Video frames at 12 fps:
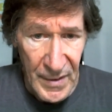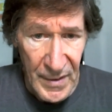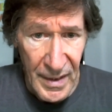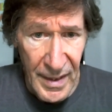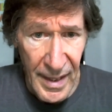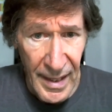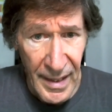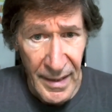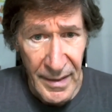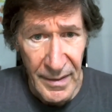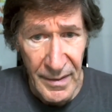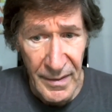can't,
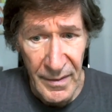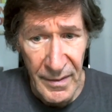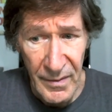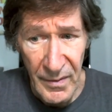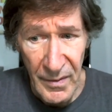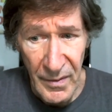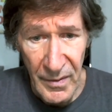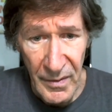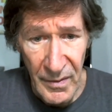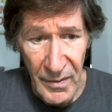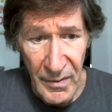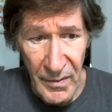
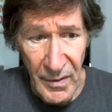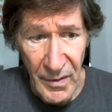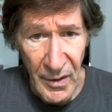you know,